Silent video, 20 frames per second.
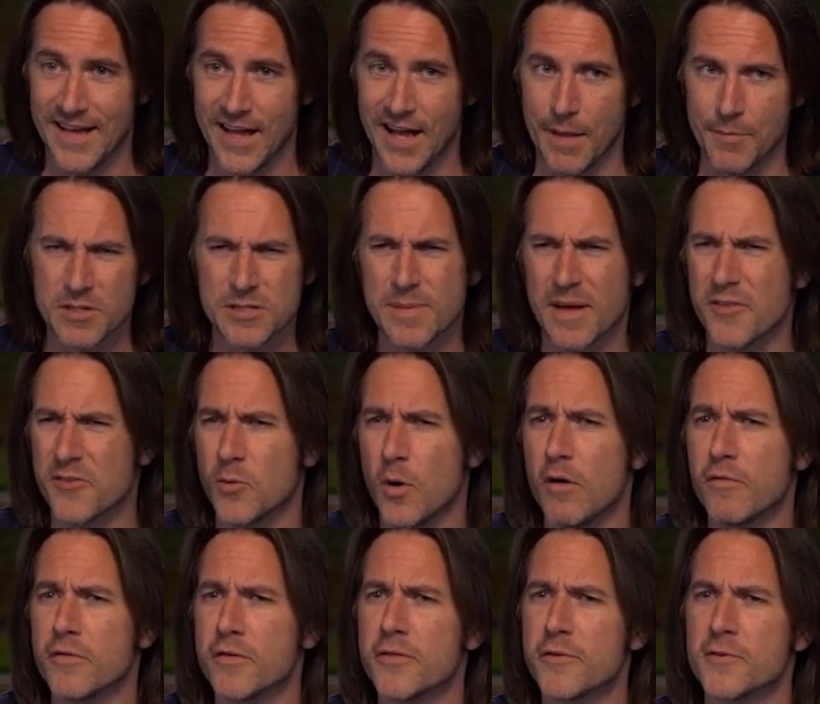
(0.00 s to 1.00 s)
um, looks about
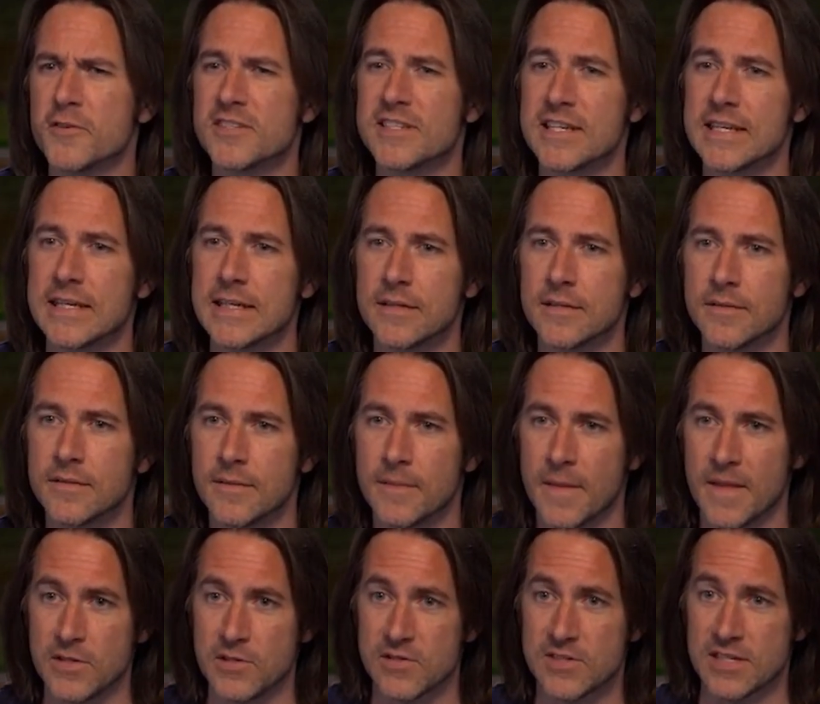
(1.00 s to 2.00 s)
12 or 13, and you